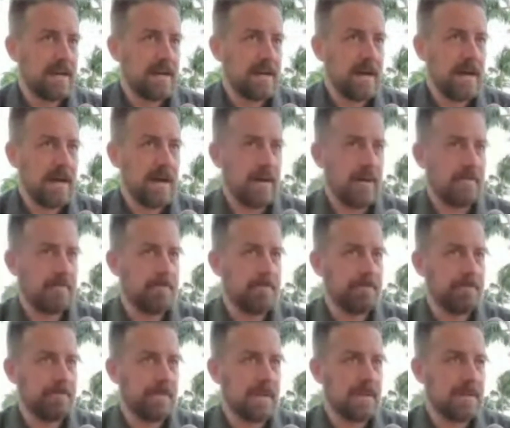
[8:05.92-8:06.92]

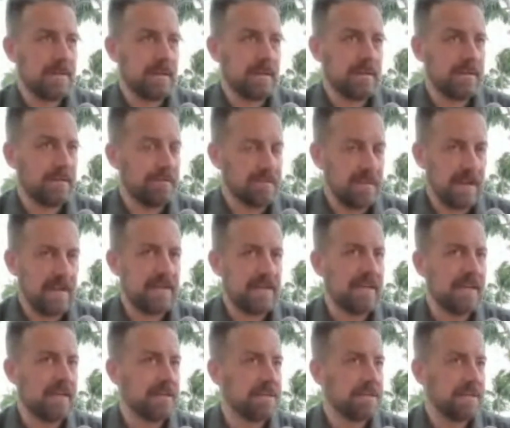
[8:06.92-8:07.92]
The
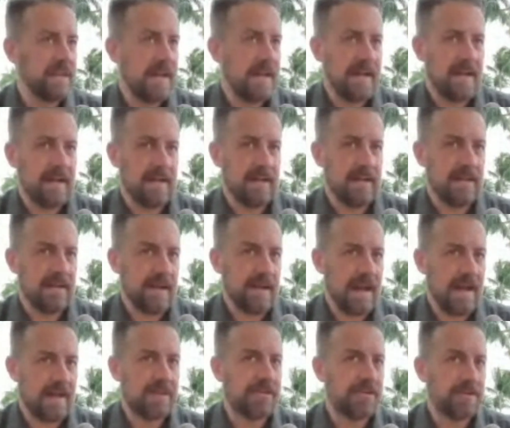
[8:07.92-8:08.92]
findings and
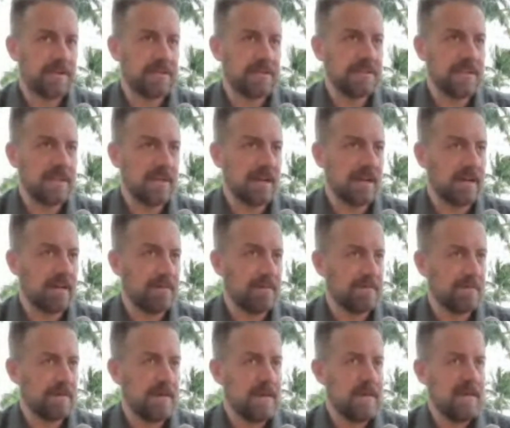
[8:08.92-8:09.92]
accuracy
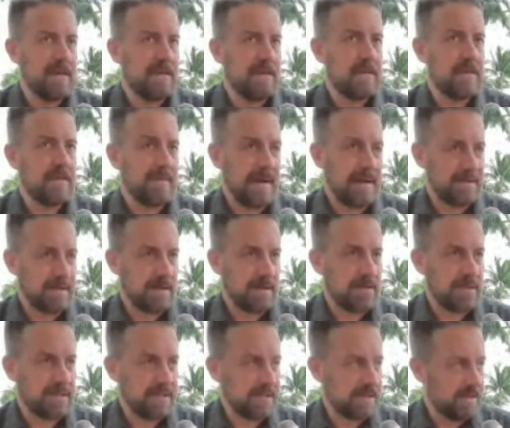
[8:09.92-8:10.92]
of the
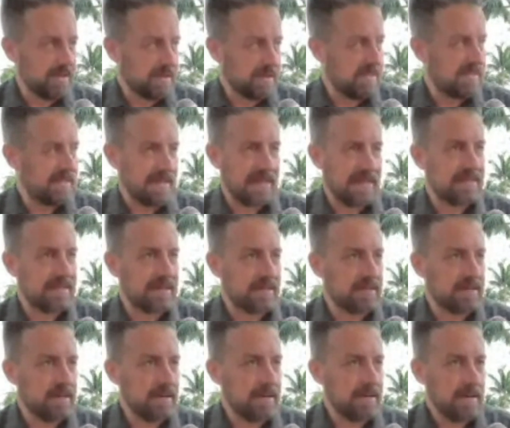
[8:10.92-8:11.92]
pathologies that are detected
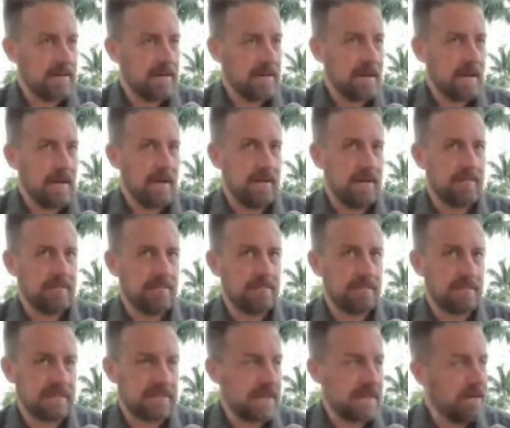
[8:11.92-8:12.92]

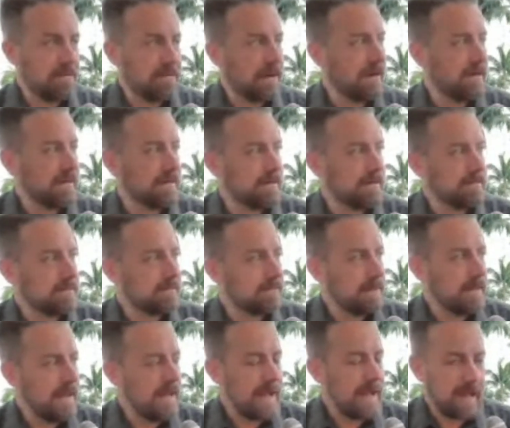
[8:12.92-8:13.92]
skyrocket,
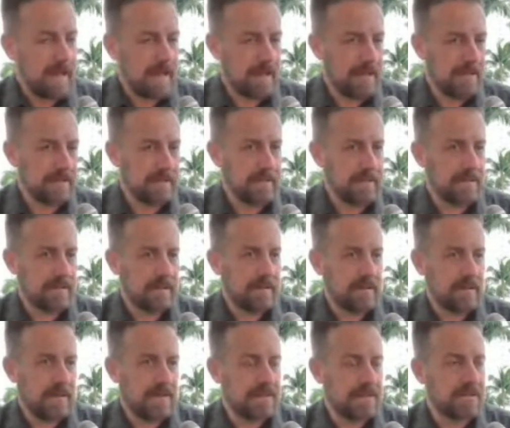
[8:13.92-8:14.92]
and
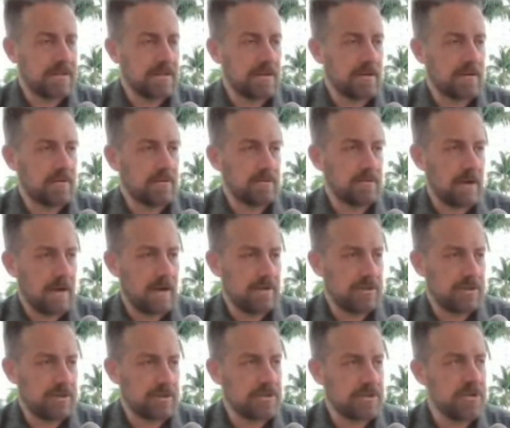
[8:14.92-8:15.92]
so
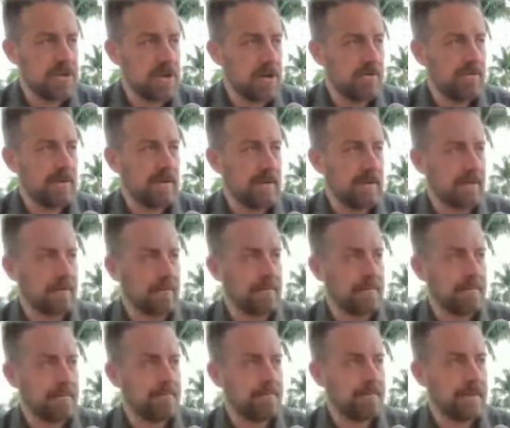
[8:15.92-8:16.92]
just knowing
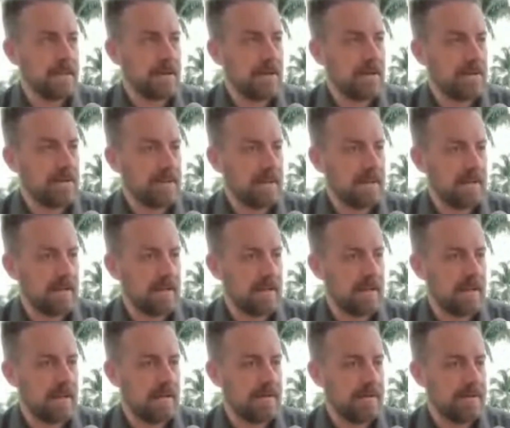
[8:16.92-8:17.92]

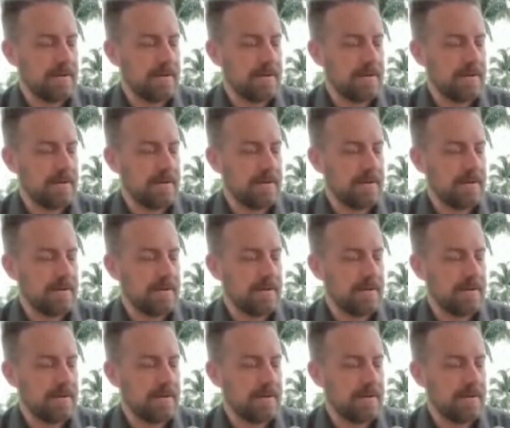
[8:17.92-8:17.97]
the